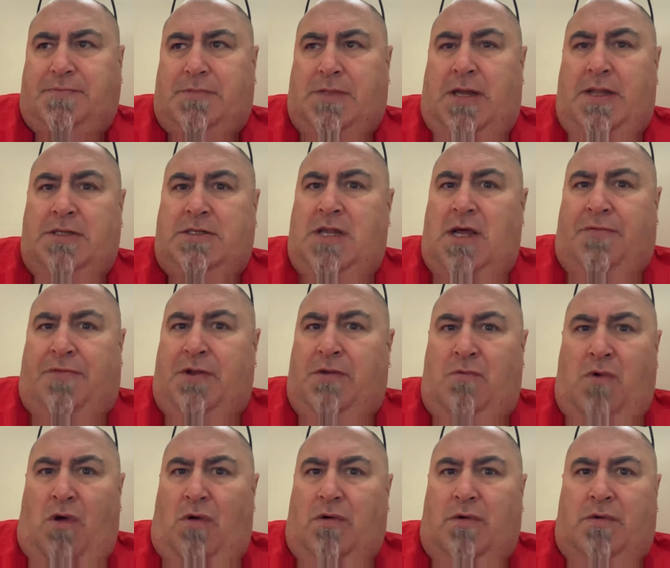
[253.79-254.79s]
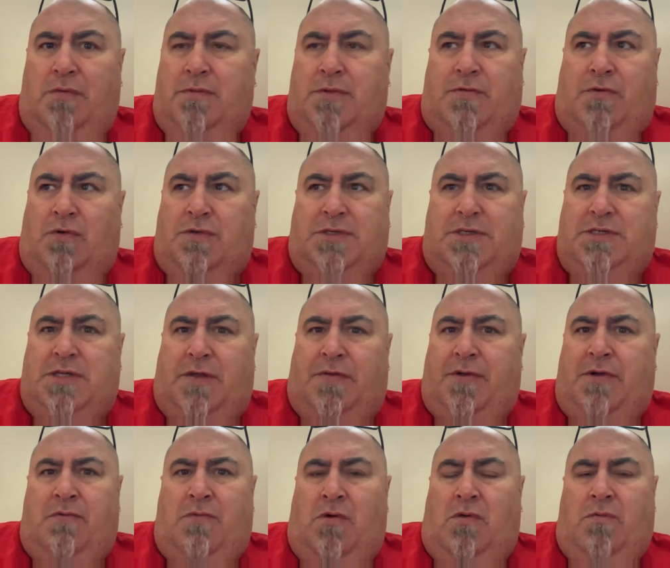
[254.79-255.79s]
And there's nothing wrong. Of course there's
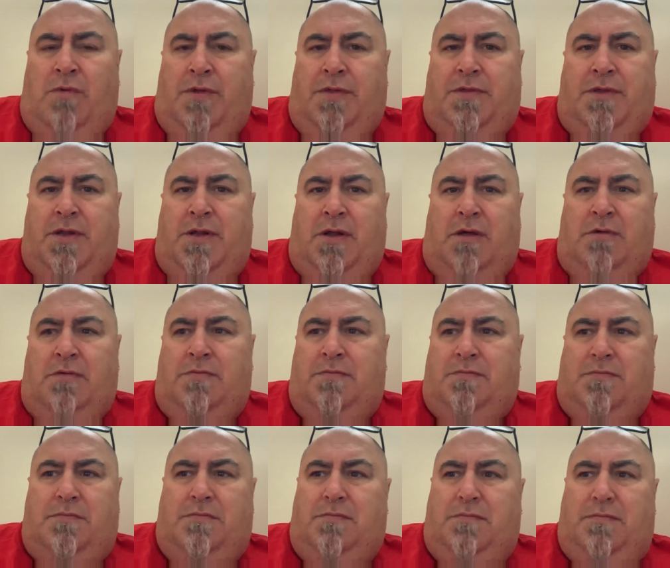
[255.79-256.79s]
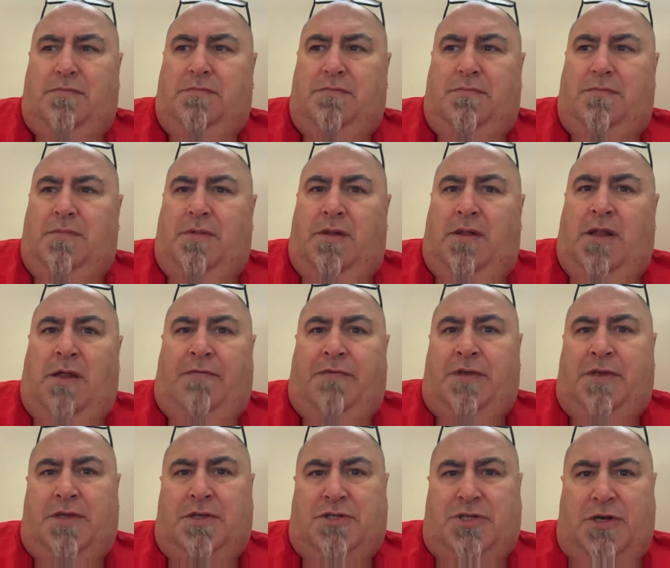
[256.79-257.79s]
nothing wrong with, you know,
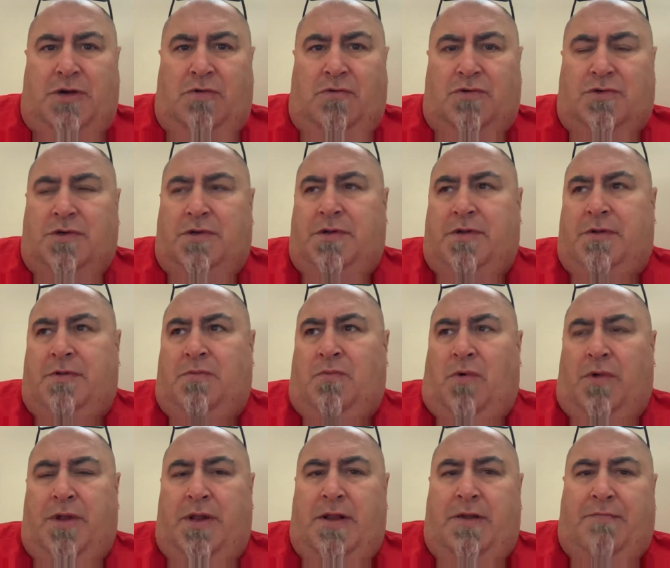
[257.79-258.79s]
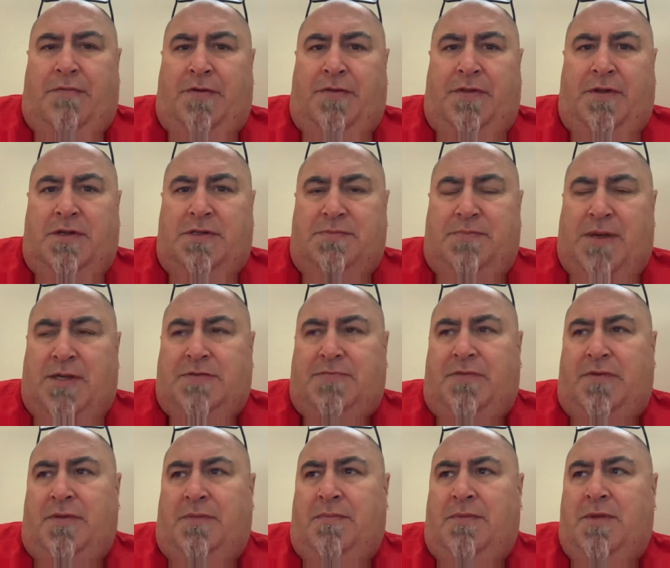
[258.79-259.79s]
loving your children and wanting everything that's best
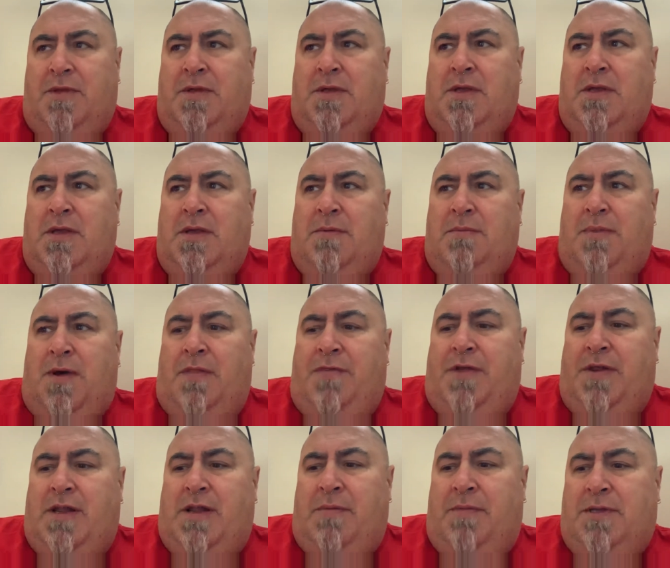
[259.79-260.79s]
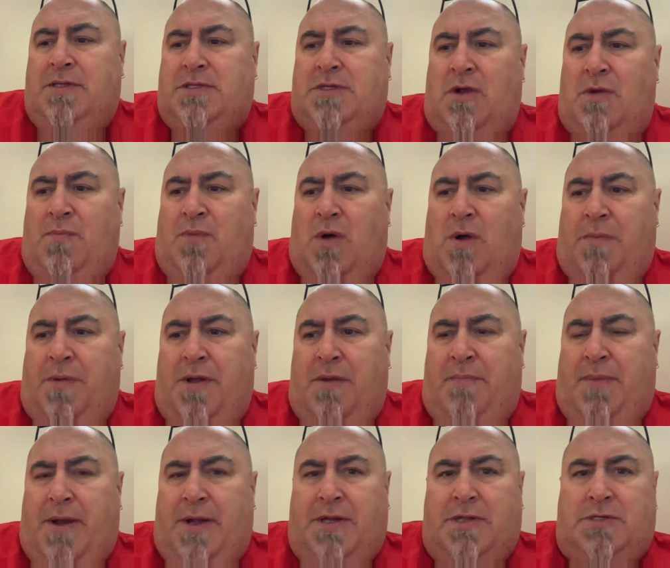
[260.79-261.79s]
for them. But I think they've been so put up on a
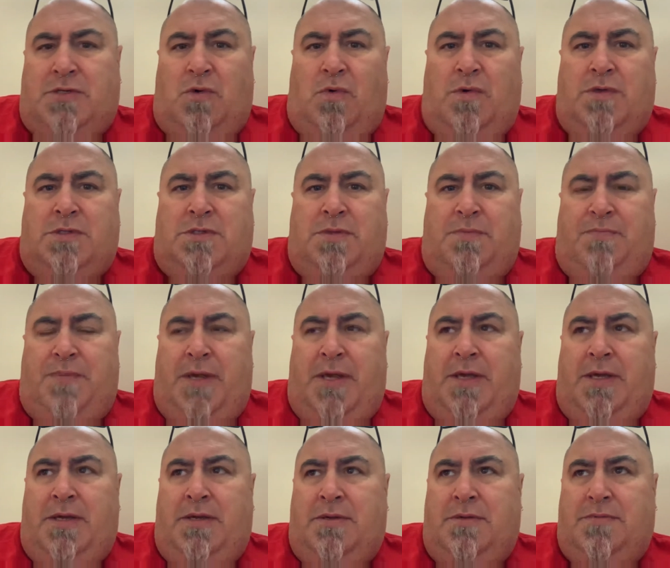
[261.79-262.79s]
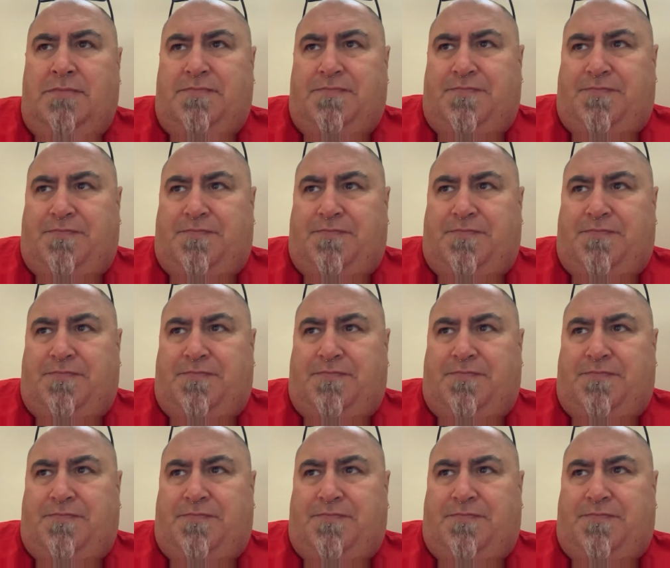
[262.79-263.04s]
pedestal as to being...